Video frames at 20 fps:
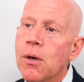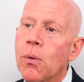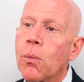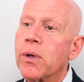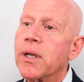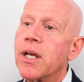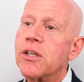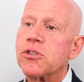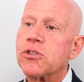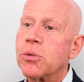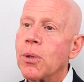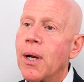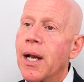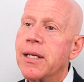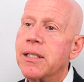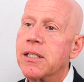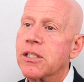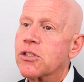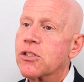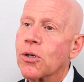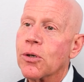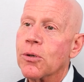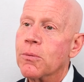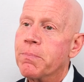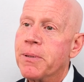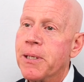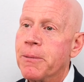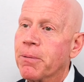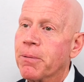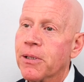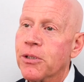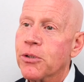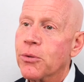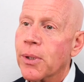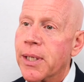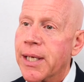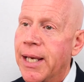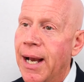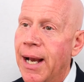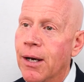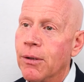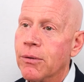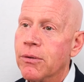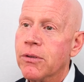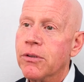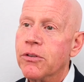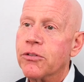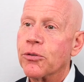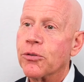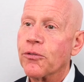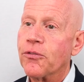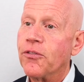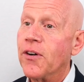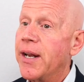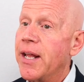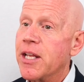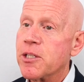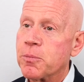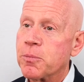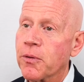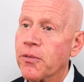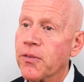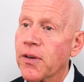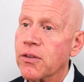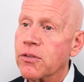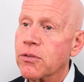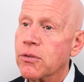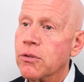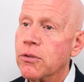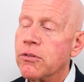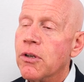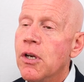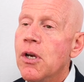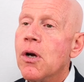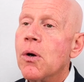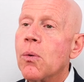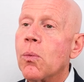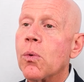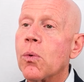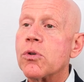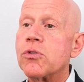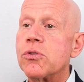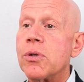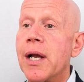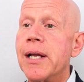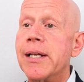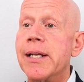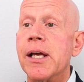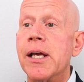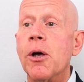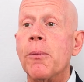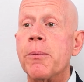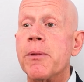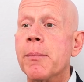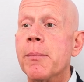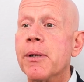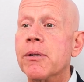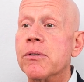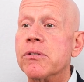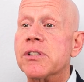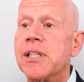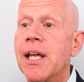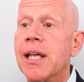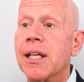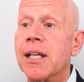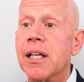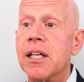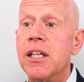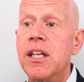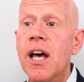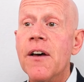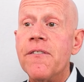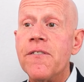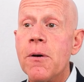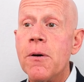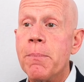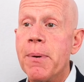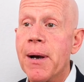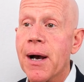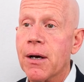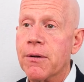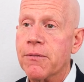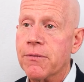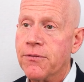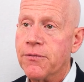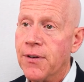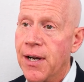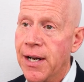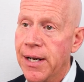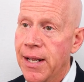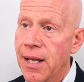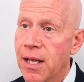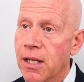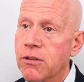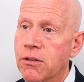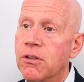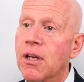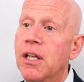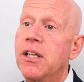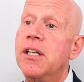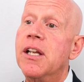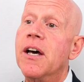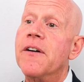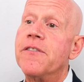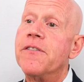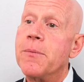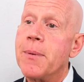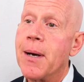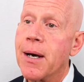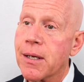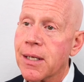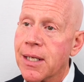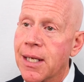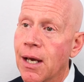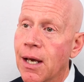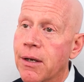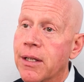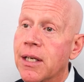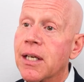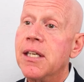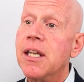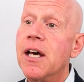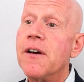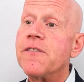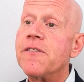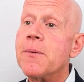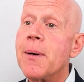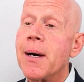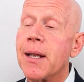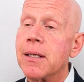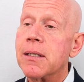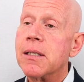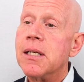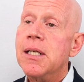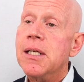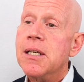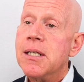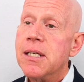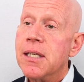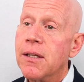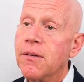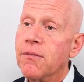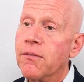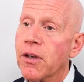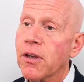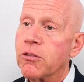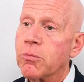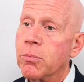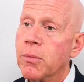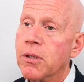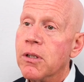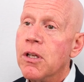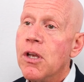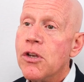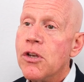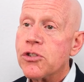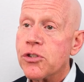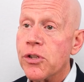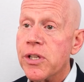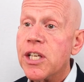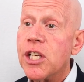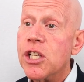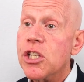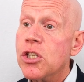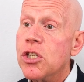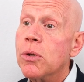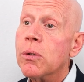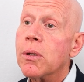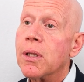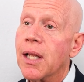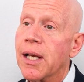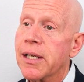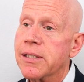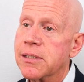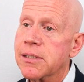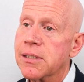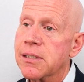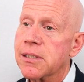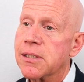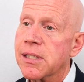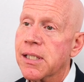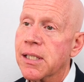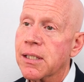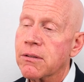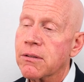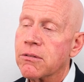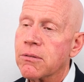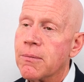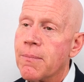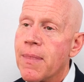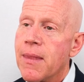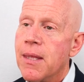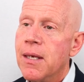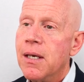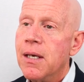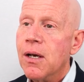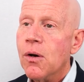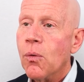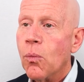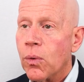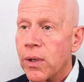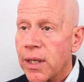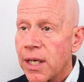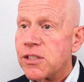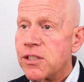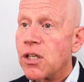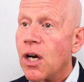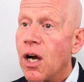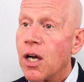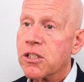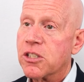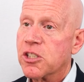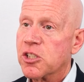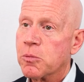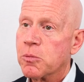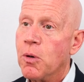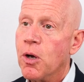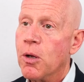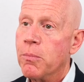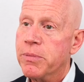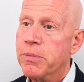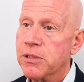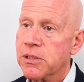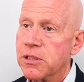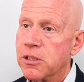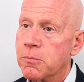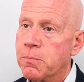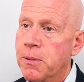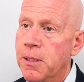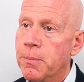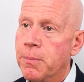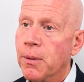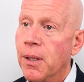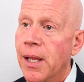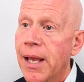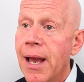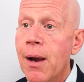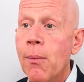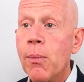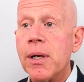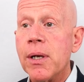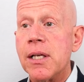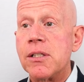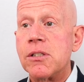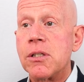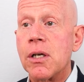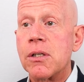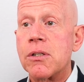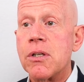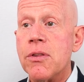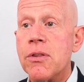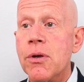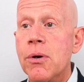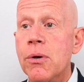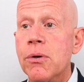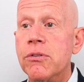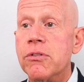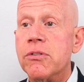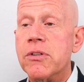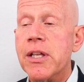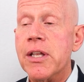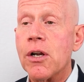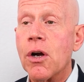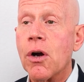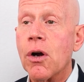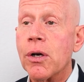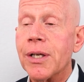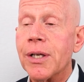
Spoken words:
We're not trying to turn people into accountants or finance professionals. We're trying to help them understand enough about finance, enough about accounting, enough about investment so they can utilize these things. When I talk to small business people and when I talk to those that are